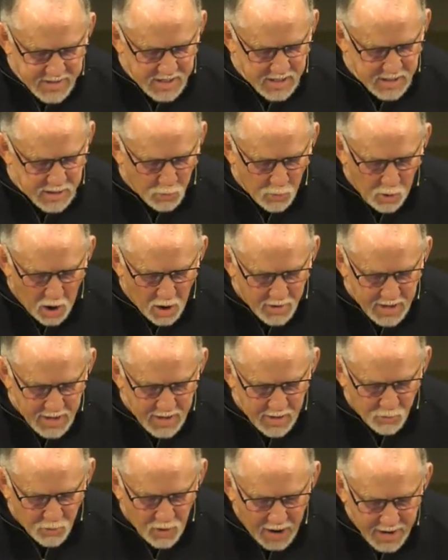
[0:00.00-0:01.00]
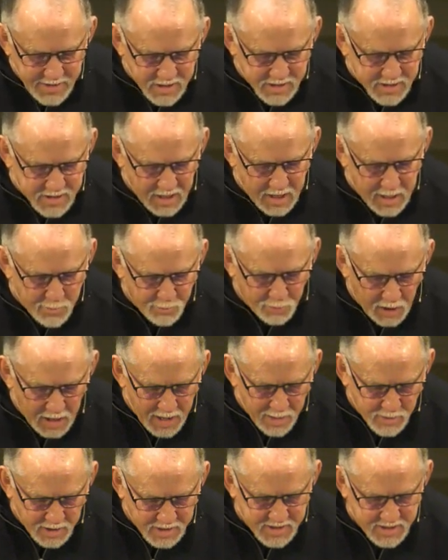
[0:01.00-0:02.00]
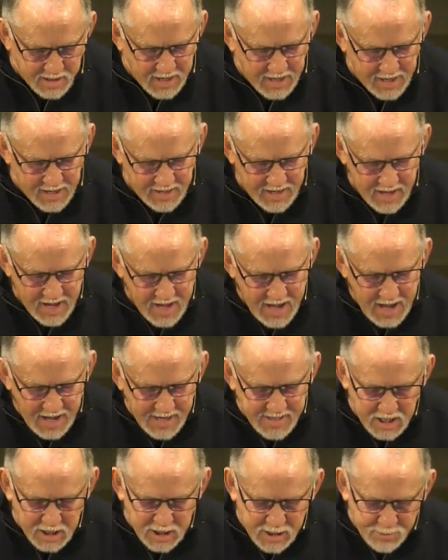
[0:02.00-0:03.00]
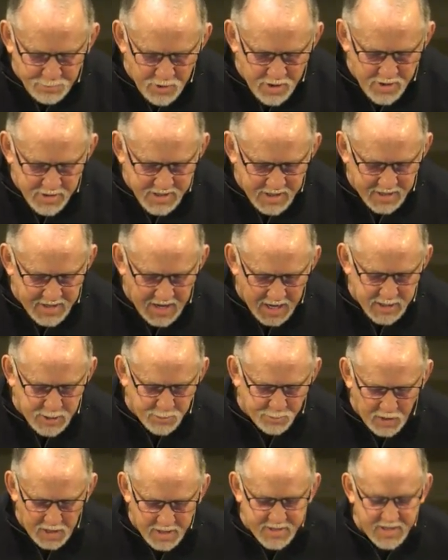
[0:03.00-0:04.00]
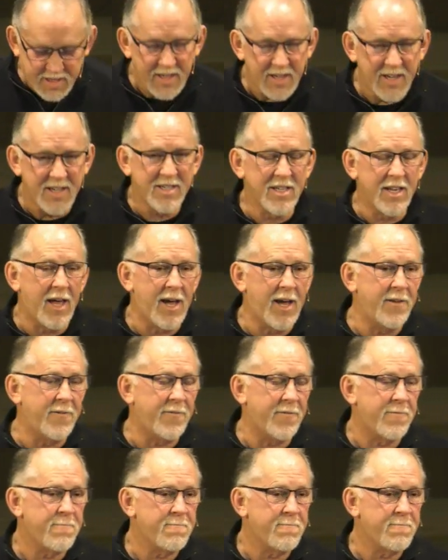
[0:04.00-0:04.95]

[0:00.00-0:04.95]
He's walking righteously and blamelessly, and he's experiencing God's blessing in his life.